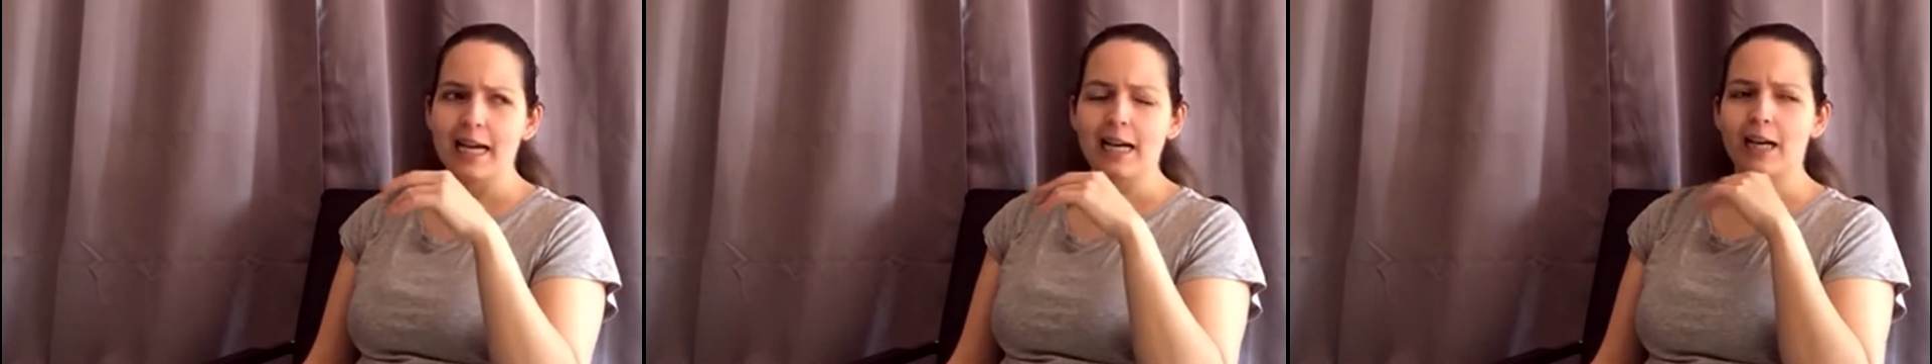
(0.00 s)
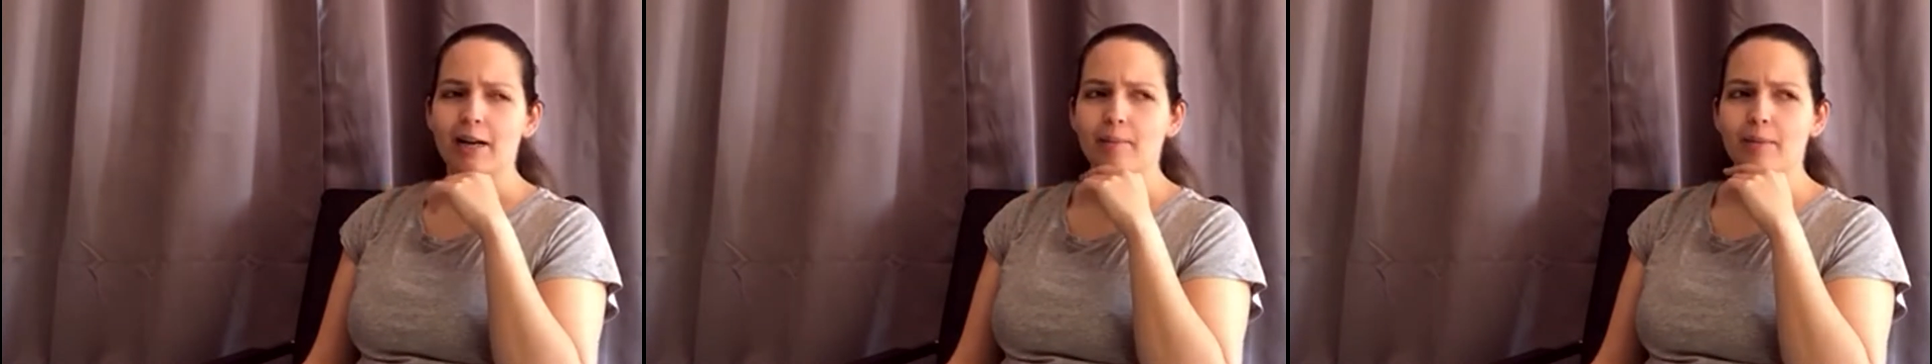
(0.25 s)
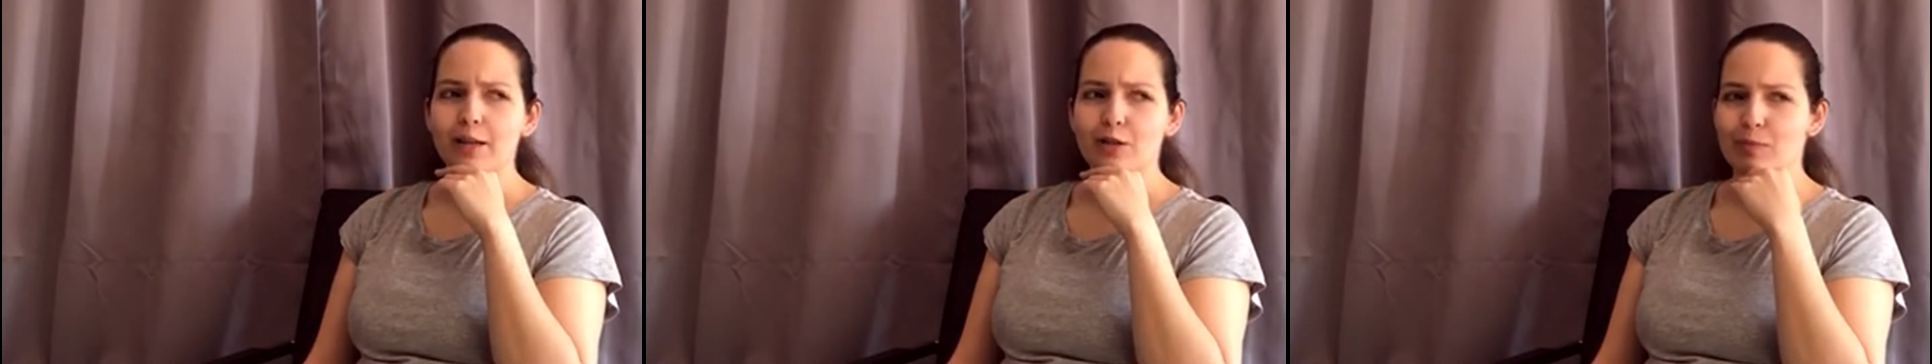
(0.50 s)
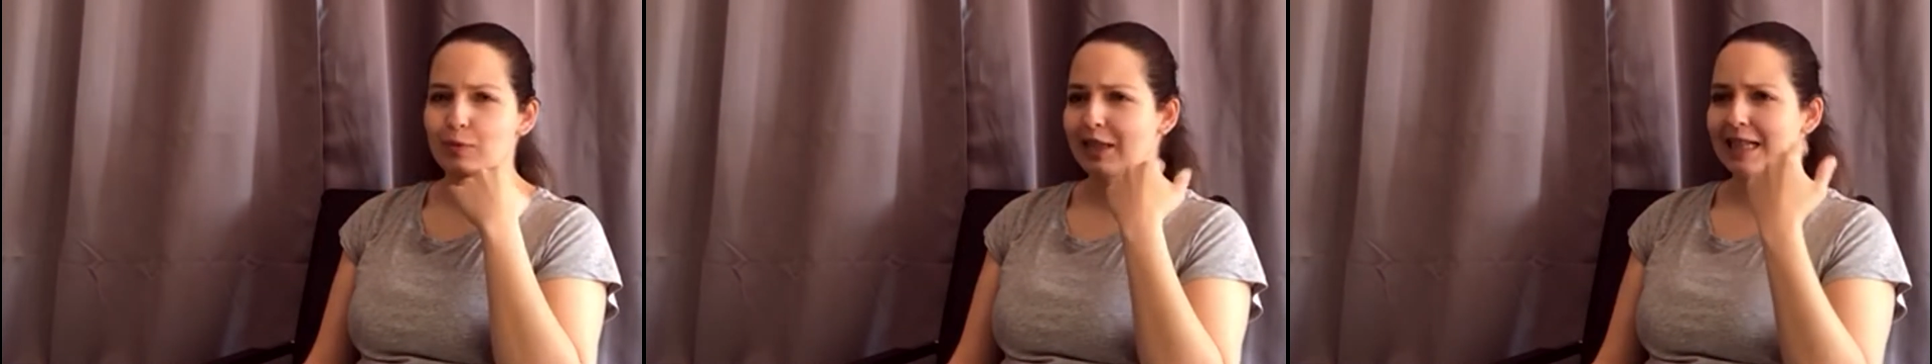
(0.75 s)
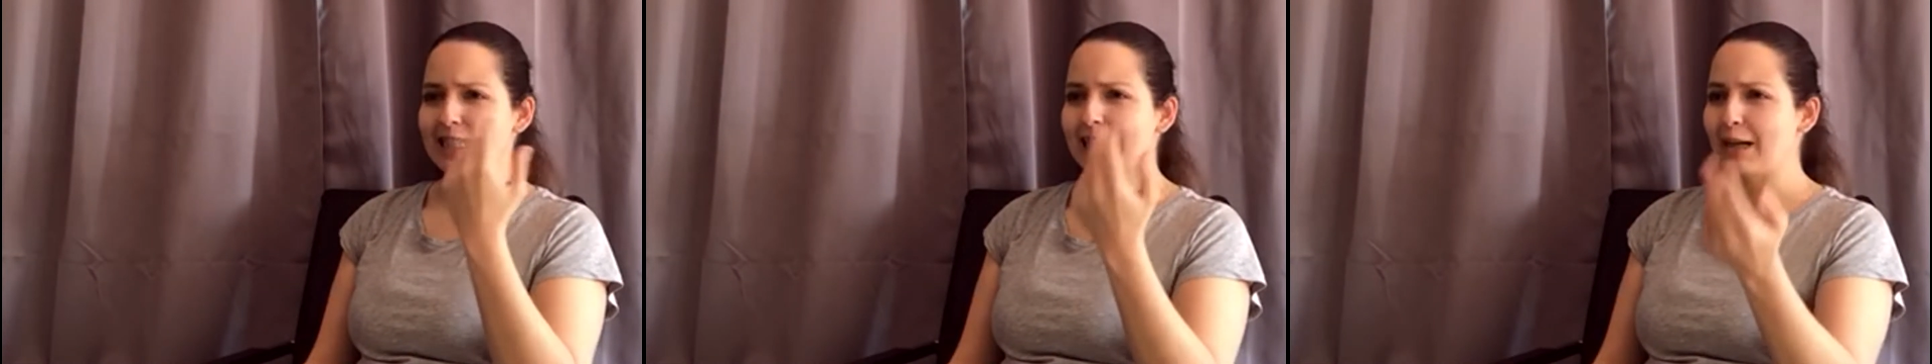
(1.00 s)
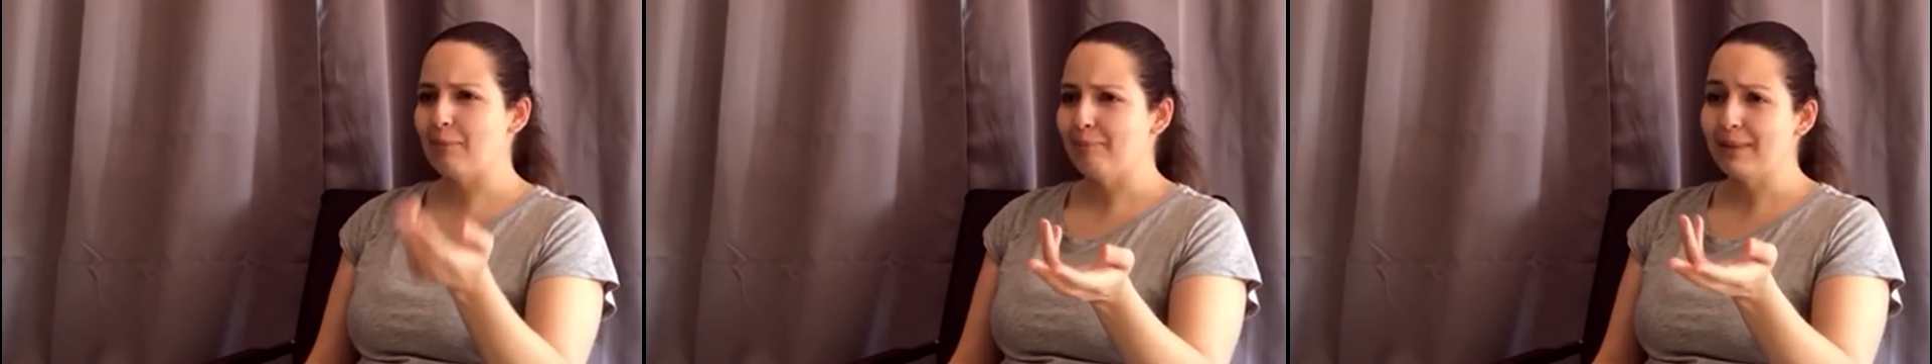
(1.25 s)
I used to pretend they
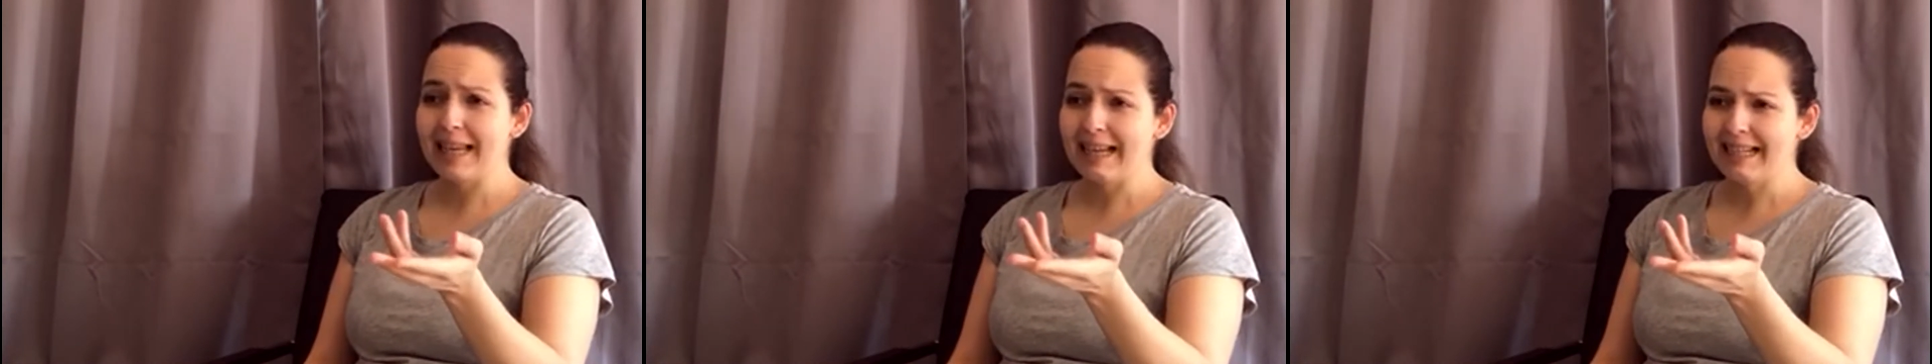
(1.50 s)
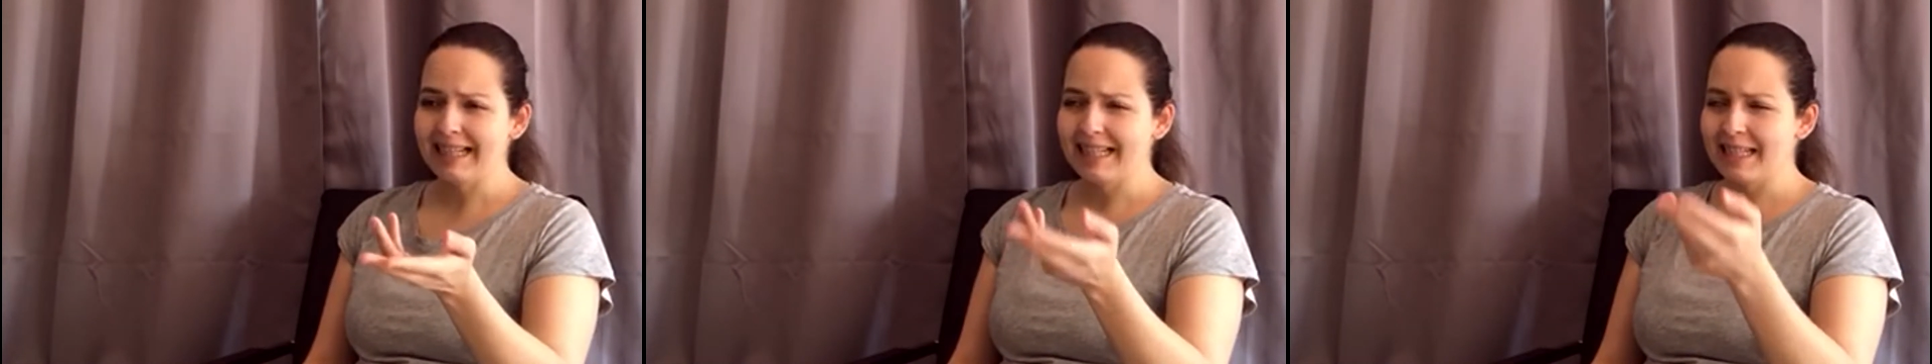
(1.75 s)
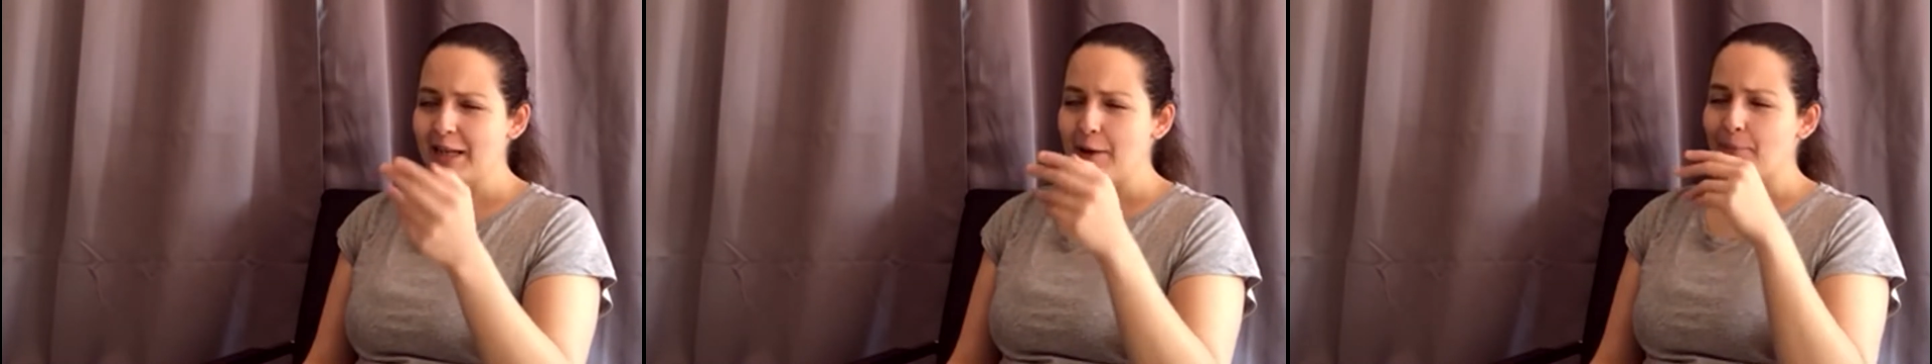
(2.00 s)
complained.